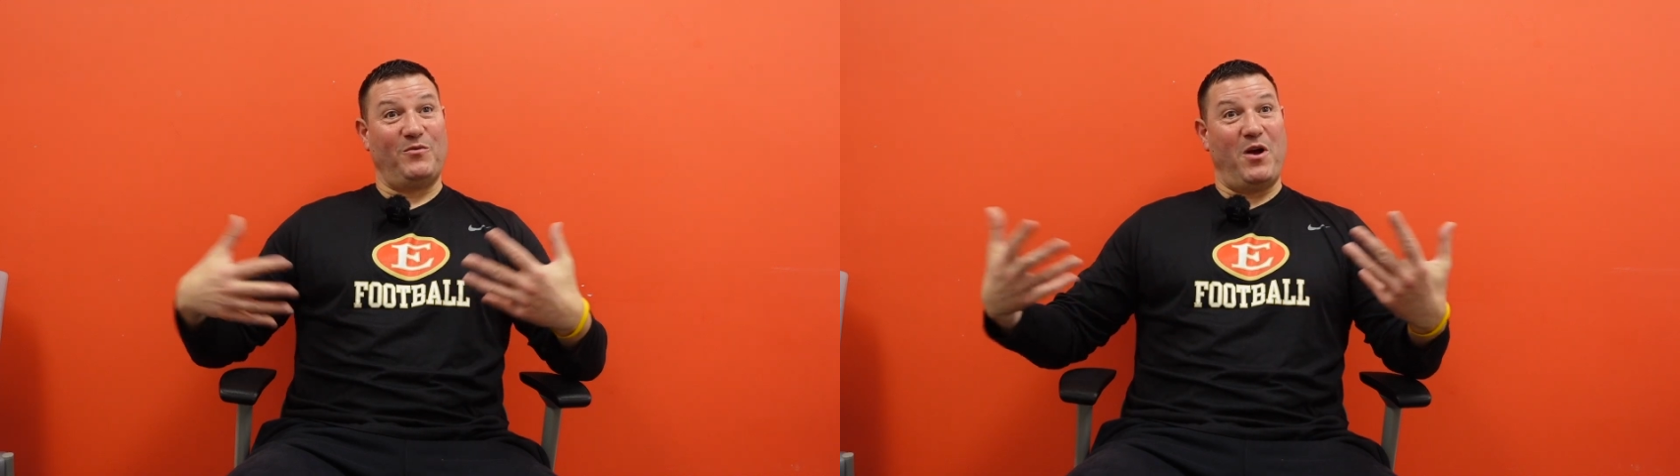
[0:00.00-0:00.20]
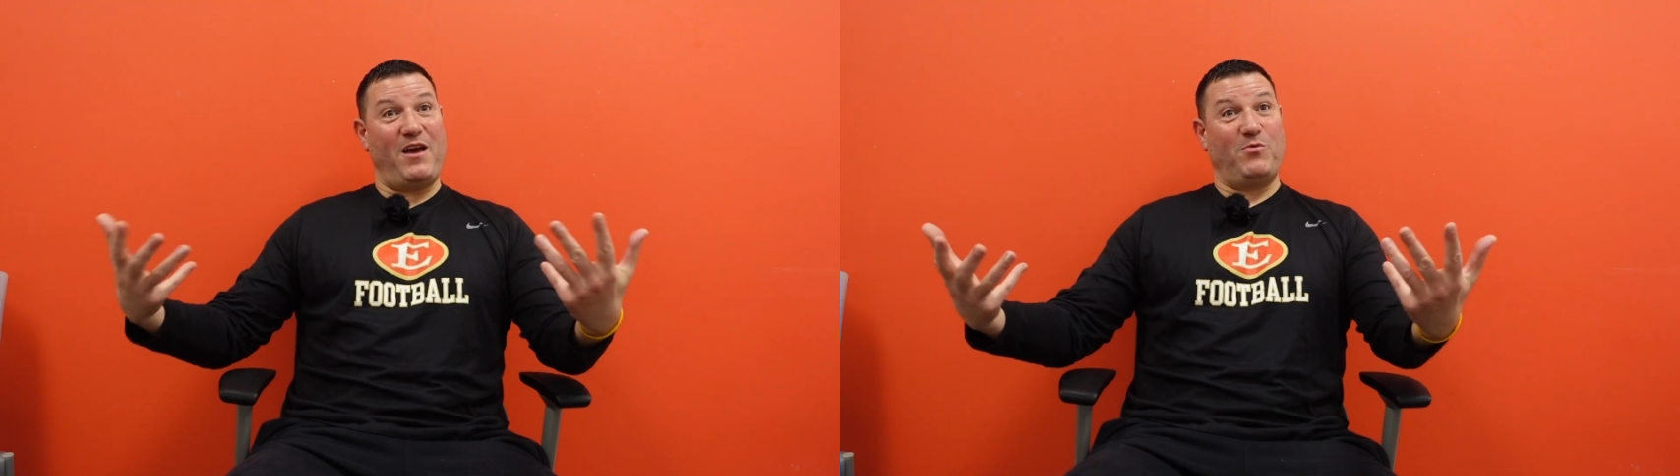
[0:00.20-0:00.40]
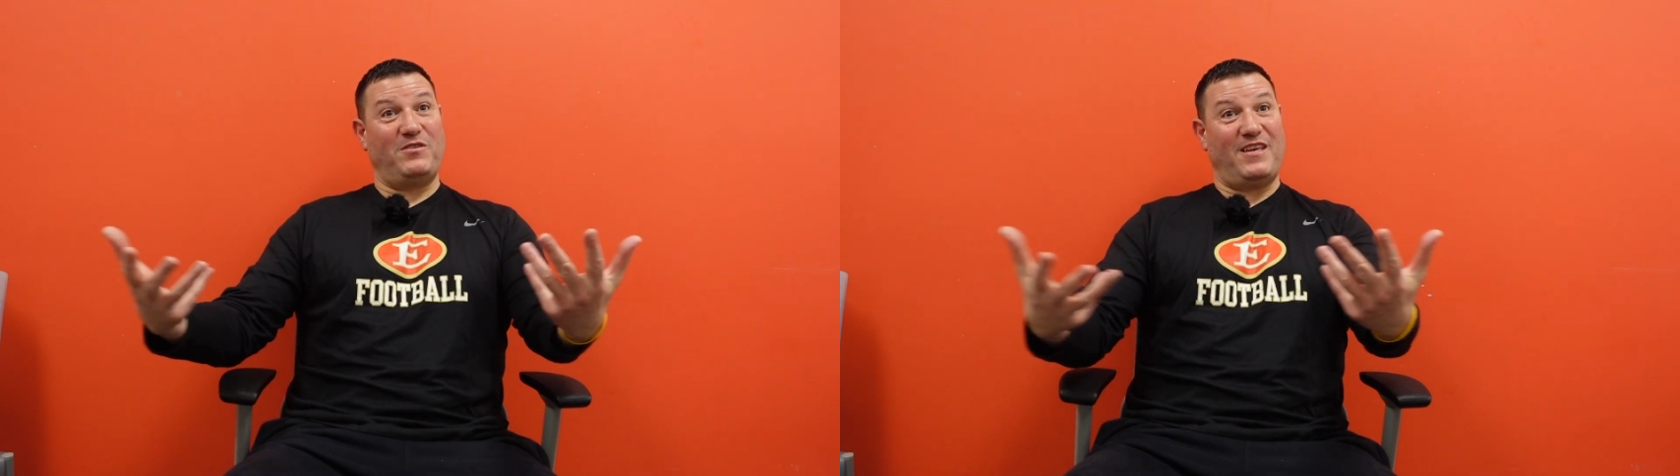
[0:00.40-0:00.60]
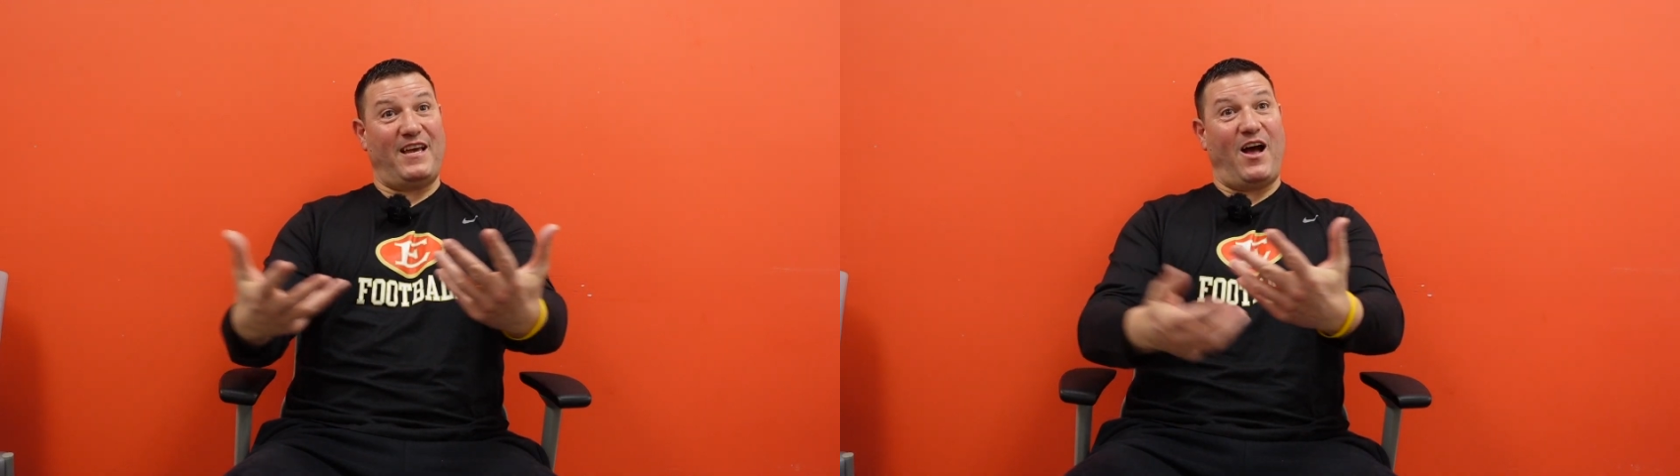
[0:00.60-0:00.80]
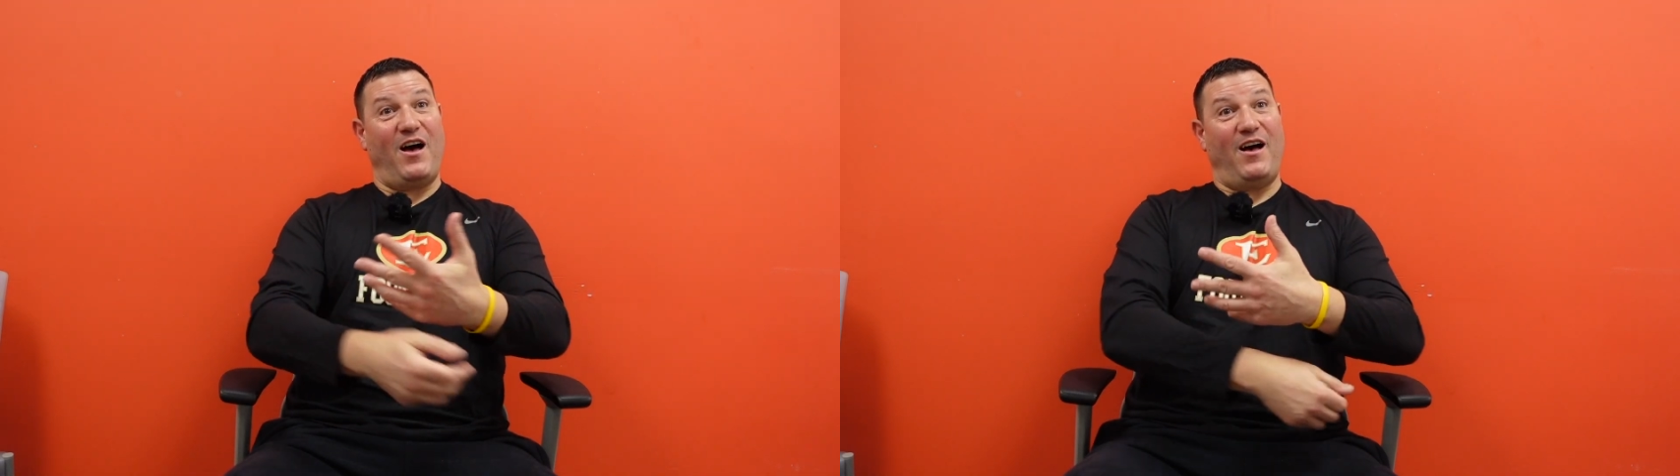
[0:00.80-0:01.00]
the way. It was
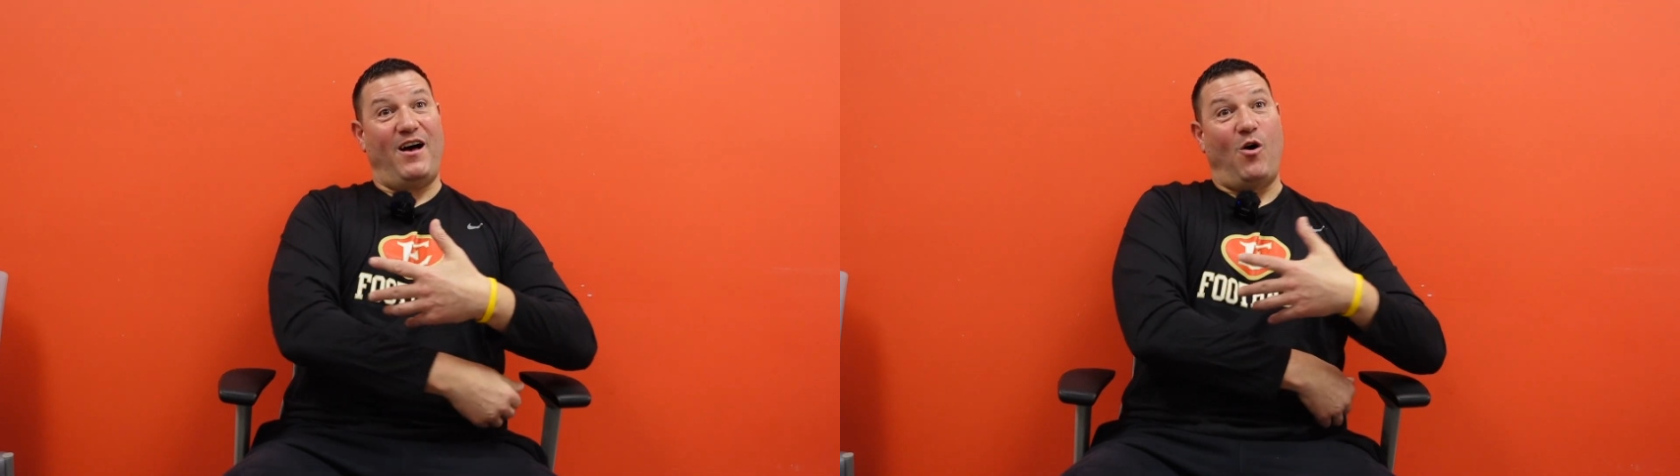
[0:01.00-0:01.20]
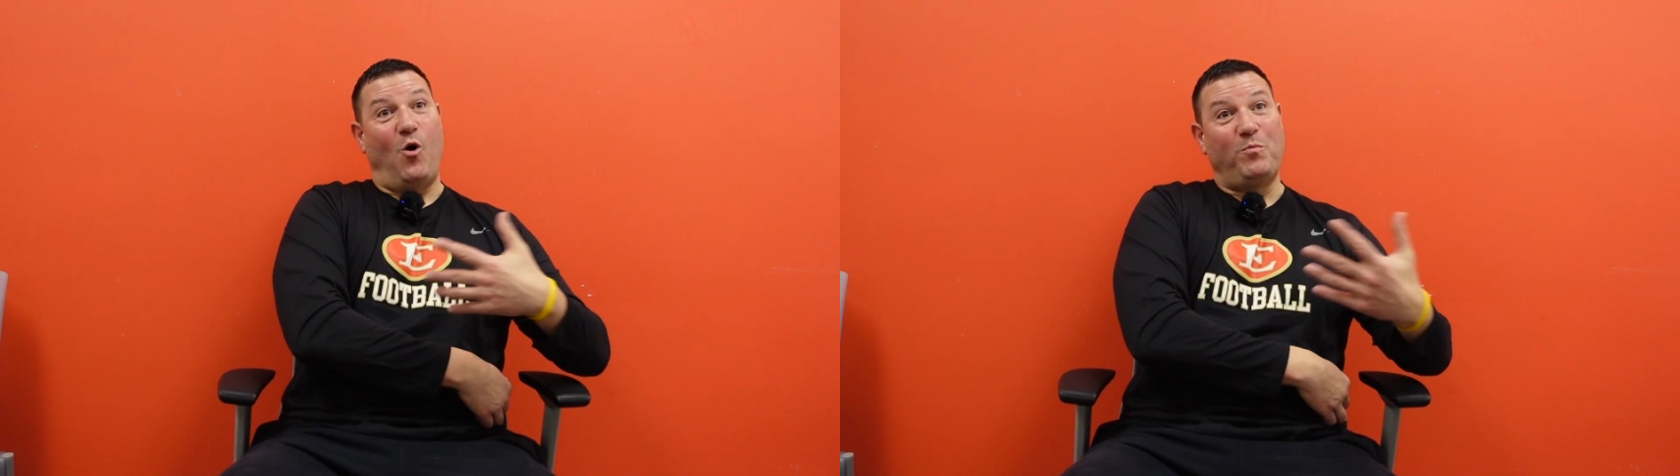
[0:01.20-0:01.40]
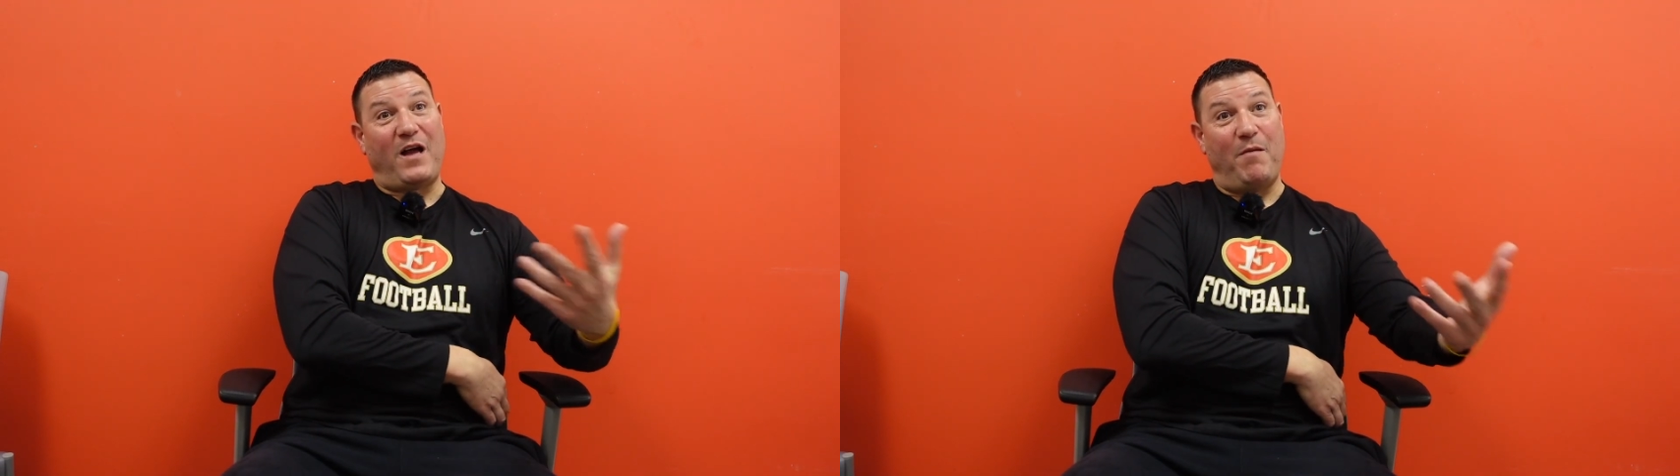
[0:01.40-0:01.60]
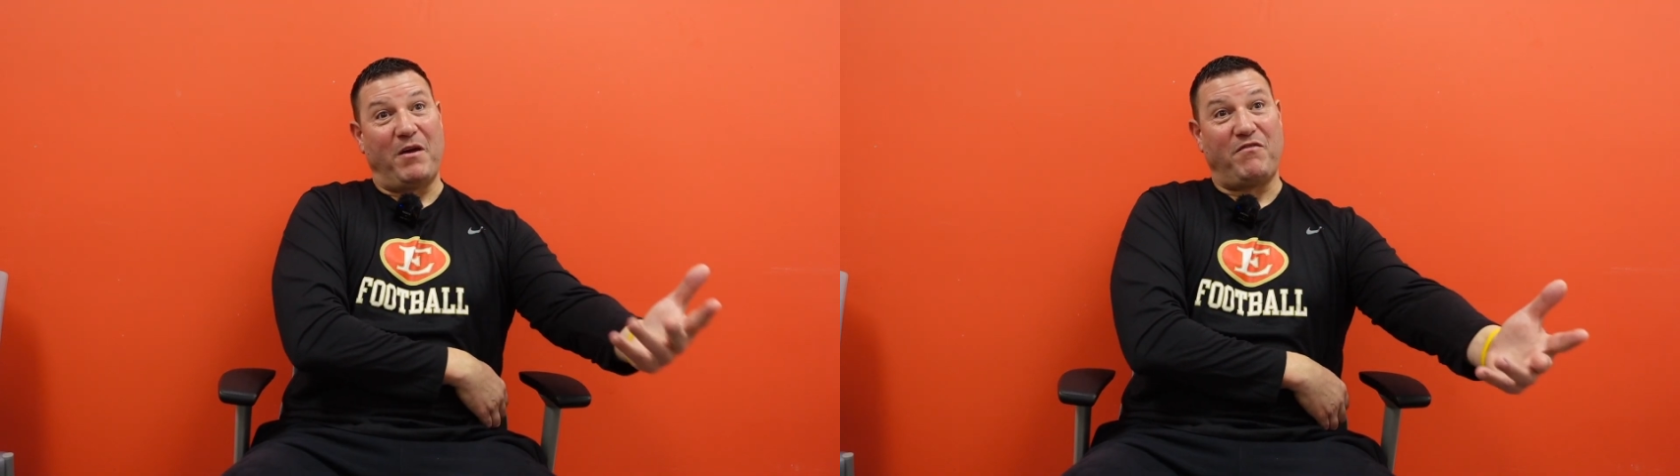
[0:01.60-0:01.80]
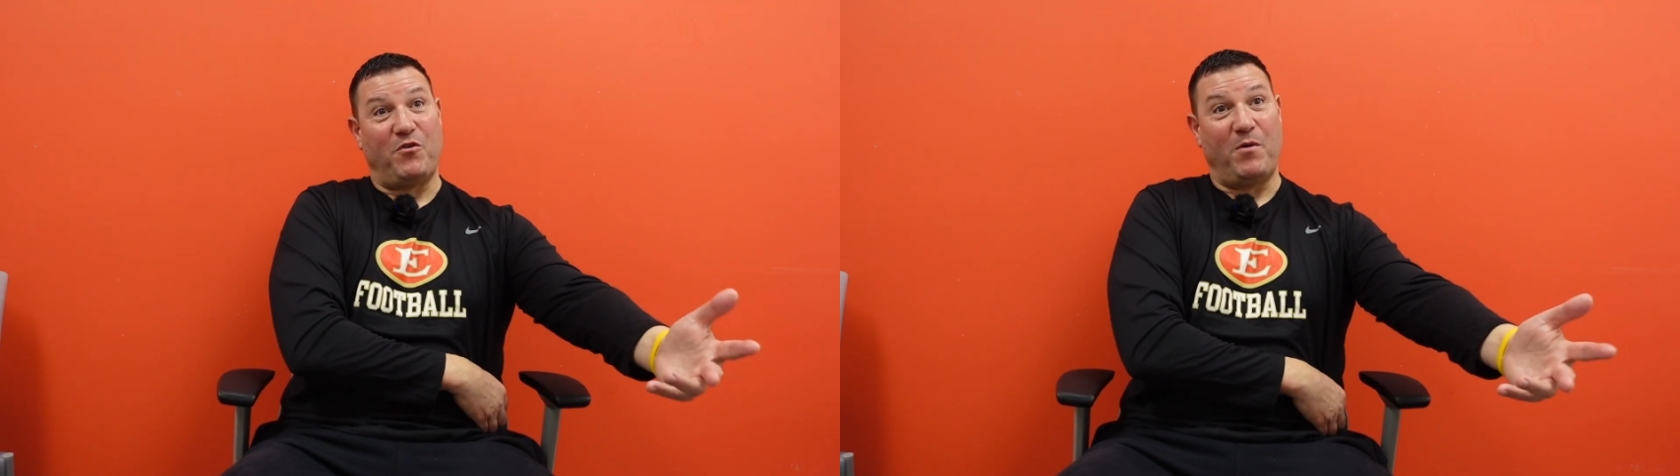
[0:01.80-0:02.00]
like a
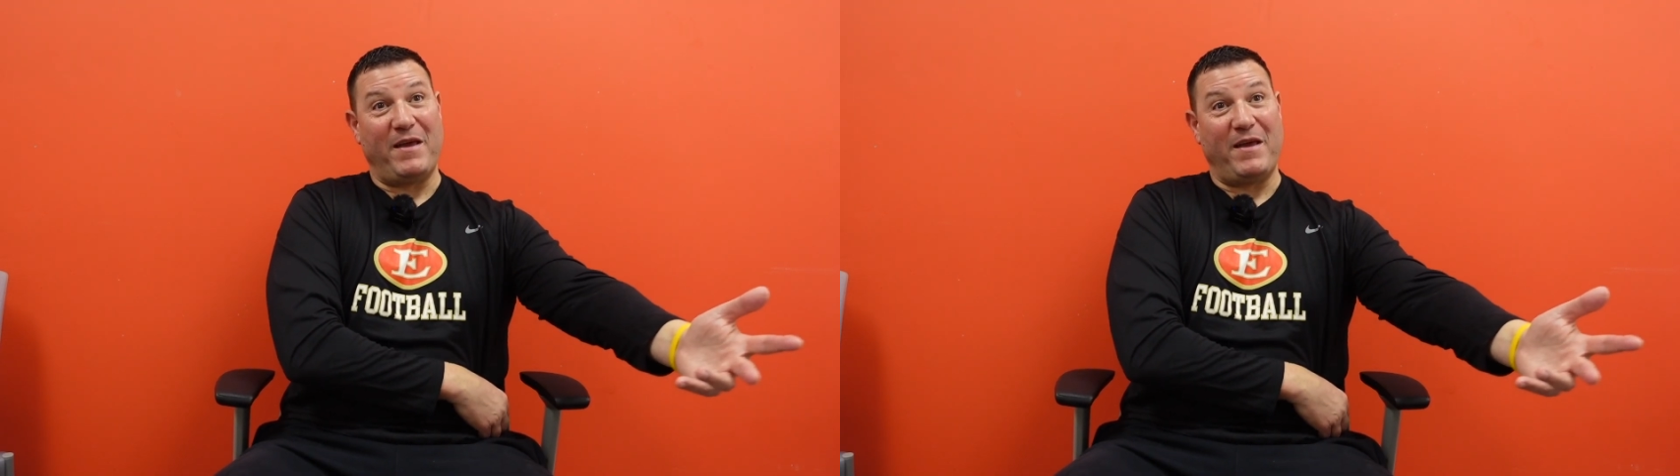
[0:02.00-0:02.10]
homecoming for